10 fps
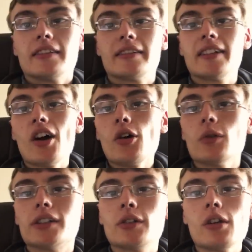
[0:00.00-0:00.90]

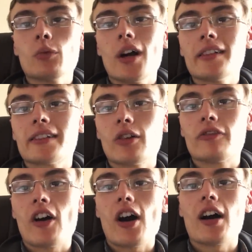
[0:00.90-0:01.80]
So, doing well so
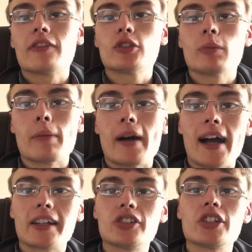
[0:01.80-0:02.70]
far. I've done my
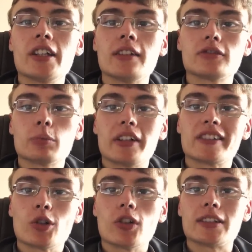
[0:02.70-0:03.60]
packaging, I've done my
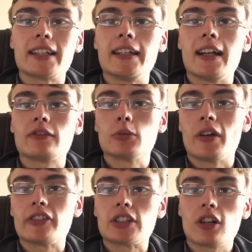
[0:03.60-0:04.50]
sorting, I've done
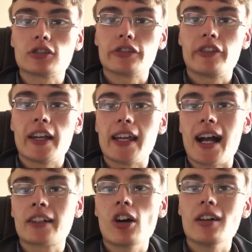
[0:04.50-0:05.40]
my photography.
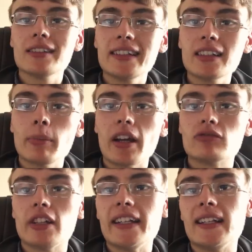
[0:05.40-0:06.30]
I got a little bit
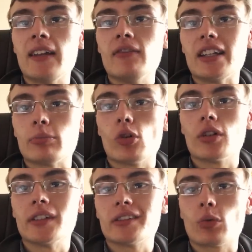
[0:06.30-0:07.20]
of reading in this
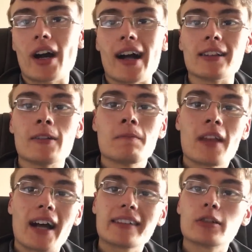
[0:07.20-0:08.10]
morning as well.
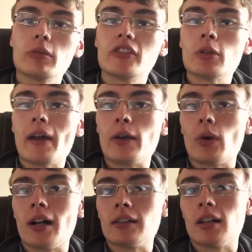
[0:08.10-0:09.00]
As some of you may
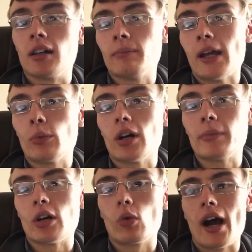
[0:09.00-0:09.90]
well uh, may well
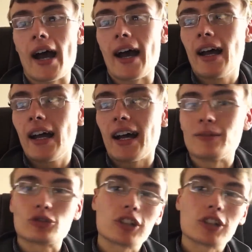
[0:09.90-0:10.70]
be aware, I'm